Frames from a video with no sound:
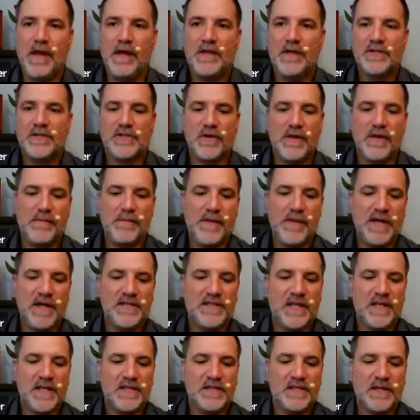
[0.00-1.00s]
So they might
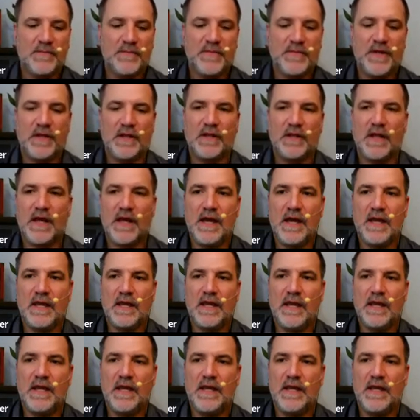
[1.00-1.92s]
say something like,